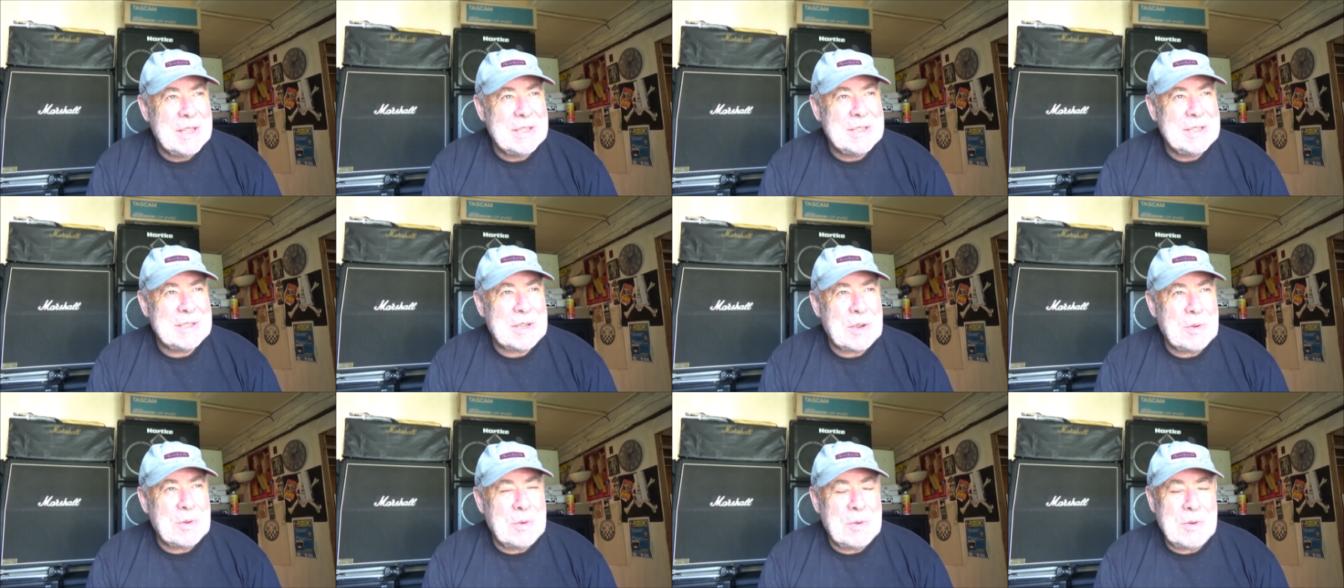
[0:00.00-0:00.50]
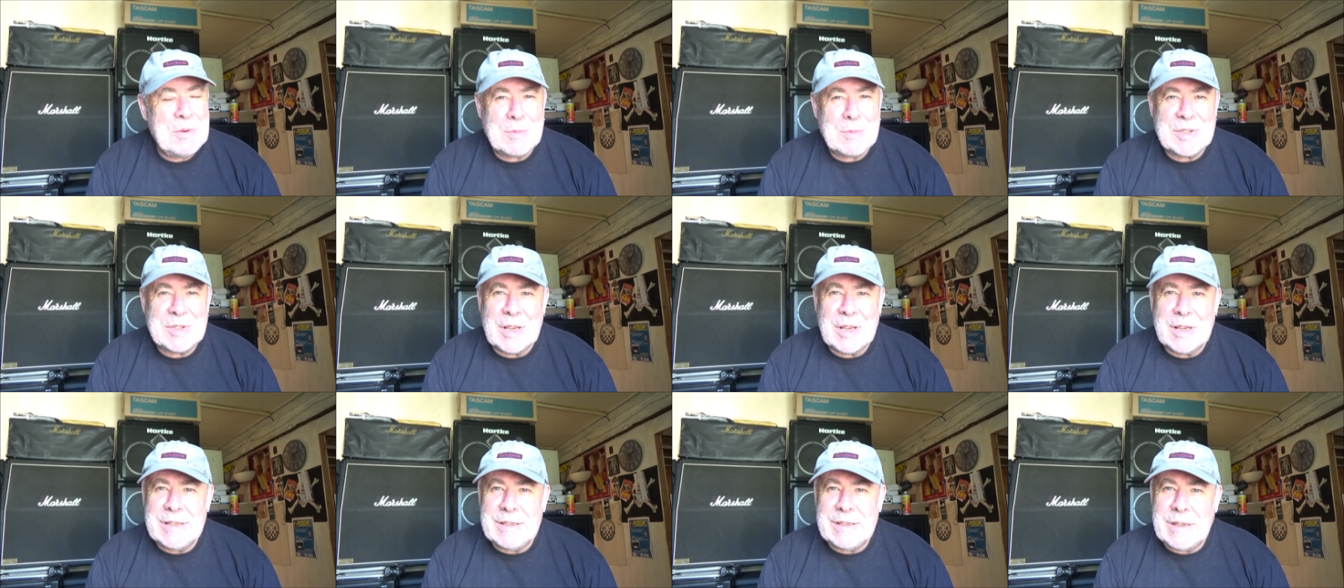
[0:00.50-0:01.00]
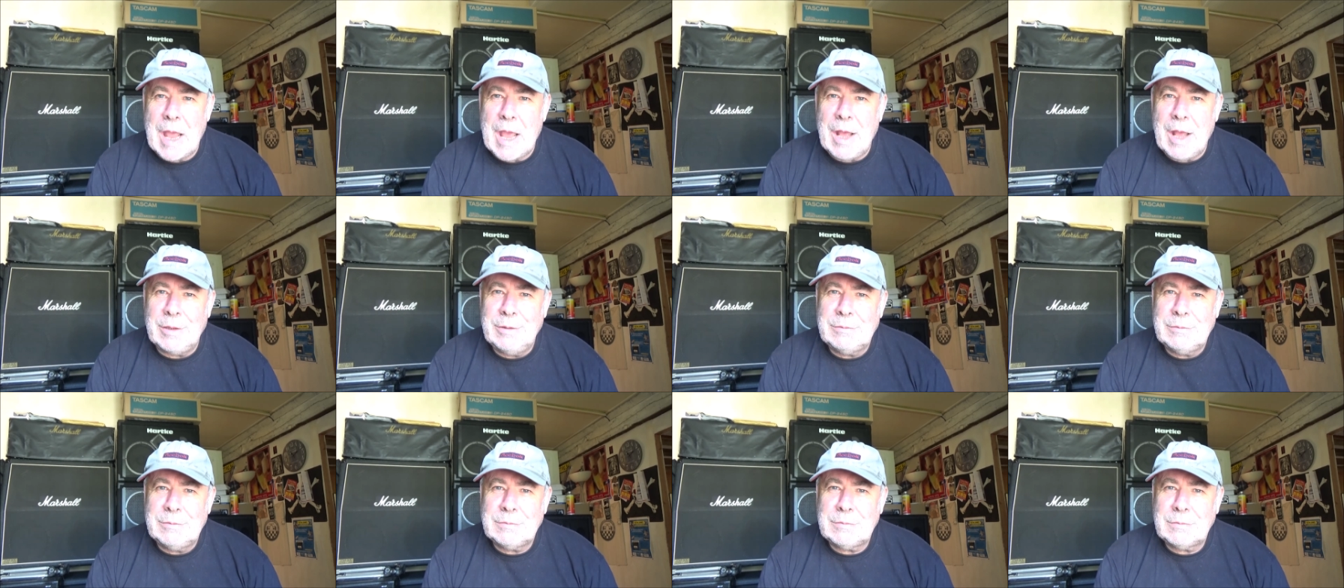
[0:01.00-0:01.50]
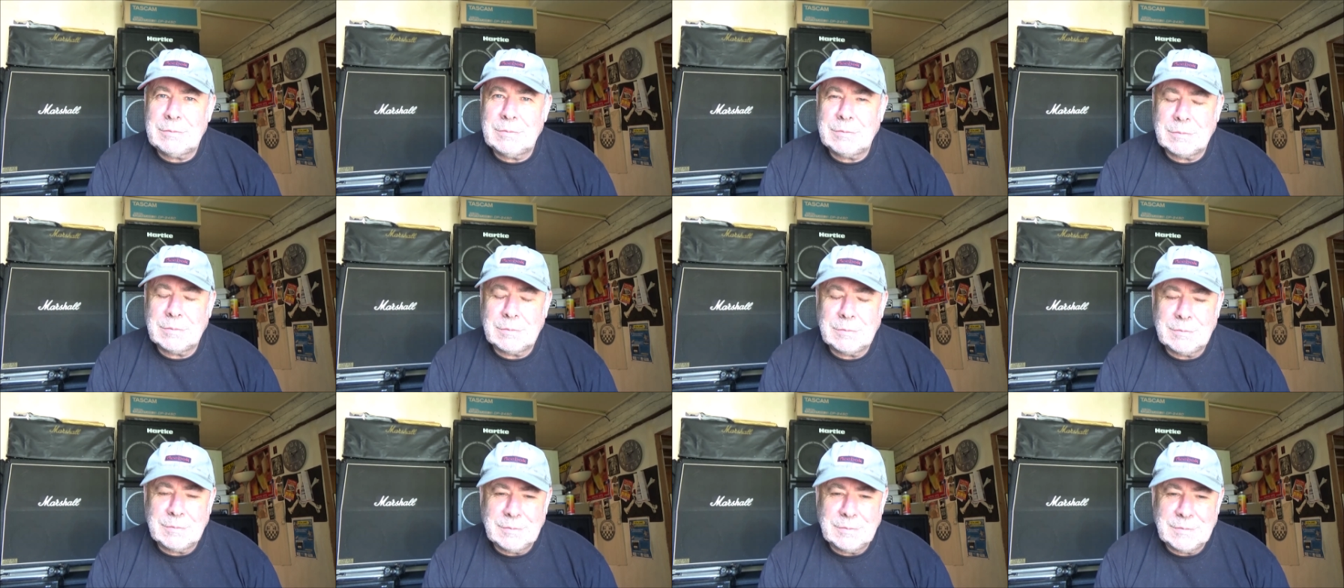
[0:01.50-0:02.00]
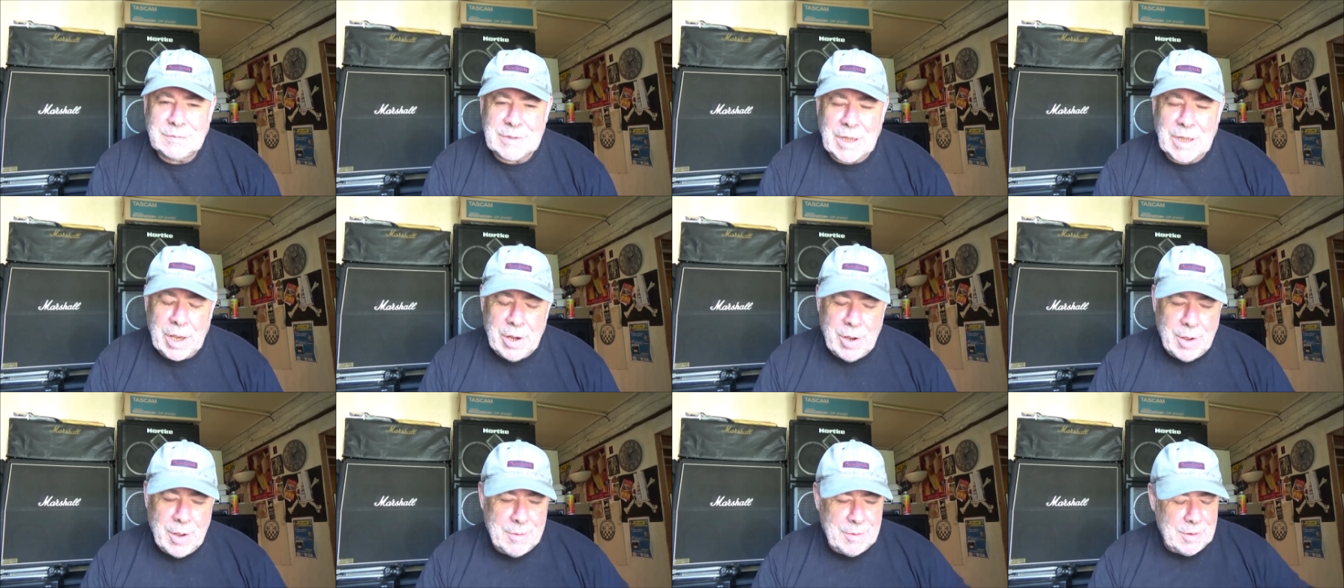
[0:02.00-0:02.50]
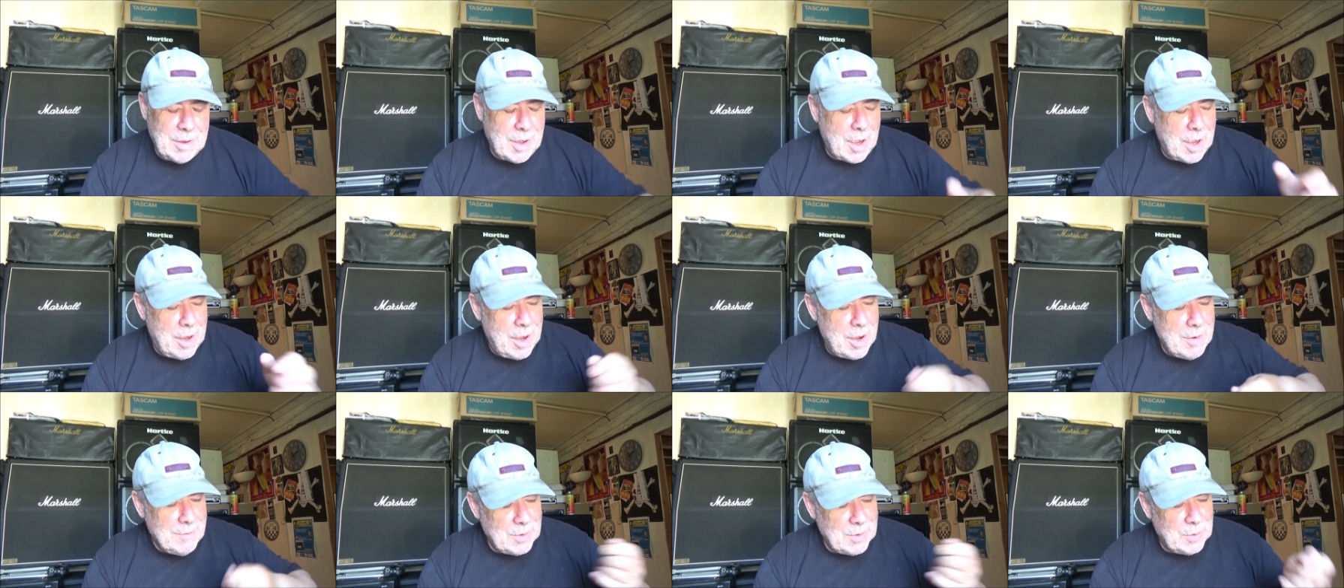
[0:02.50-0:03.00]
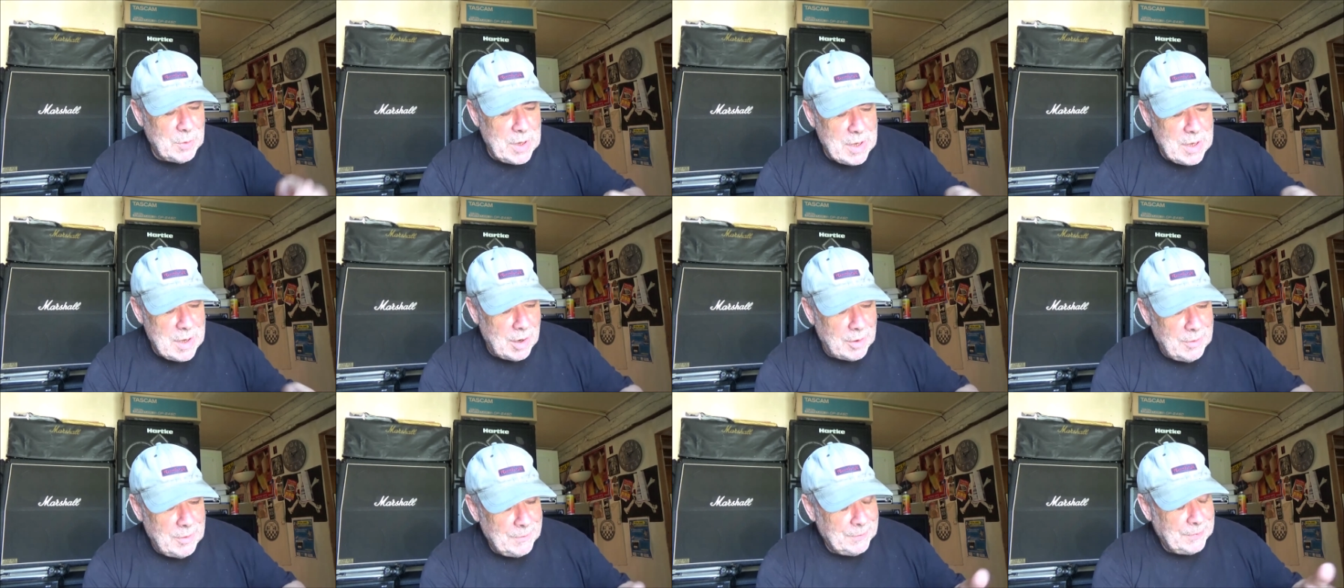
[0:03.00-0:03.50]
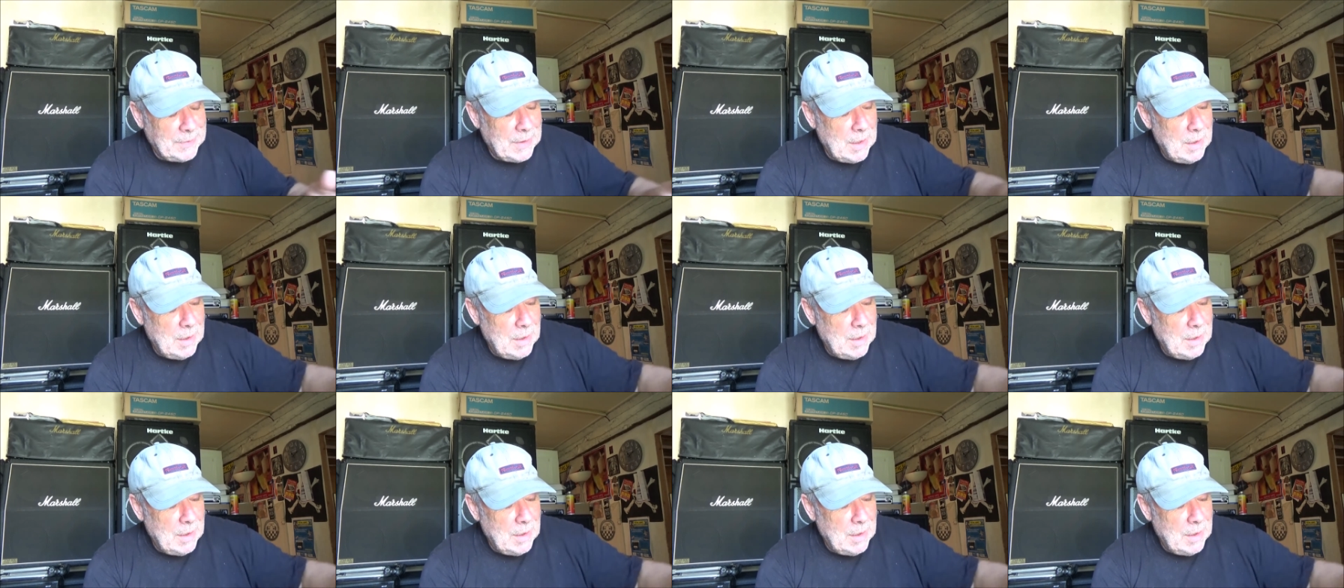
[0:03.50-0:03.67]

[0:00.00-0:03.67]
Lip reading: so we were upside down, and I opened the window